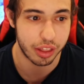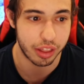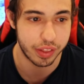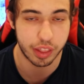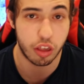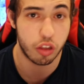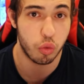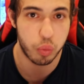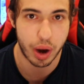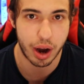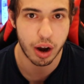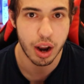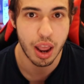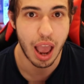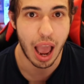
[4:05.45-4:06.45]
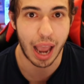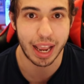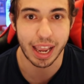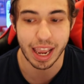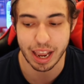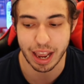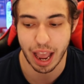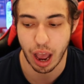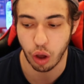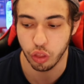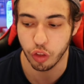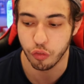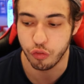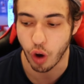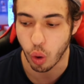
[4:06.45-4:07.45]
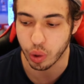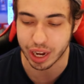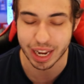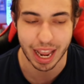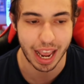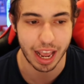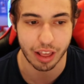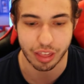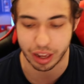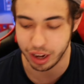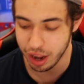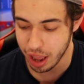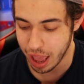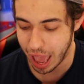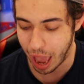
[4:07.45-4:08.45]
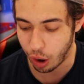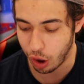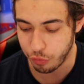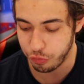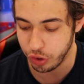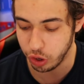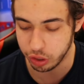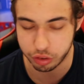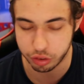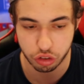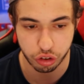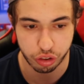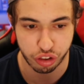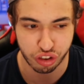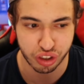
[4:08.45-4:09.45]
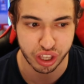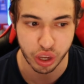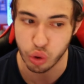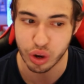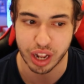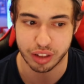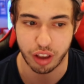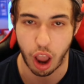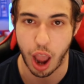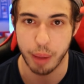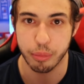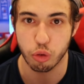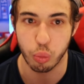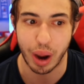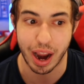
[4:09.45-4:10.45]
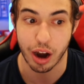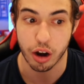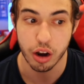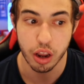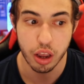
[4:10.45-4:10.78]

And this is where I hate how the voting is and how I feel it's just skewed at times where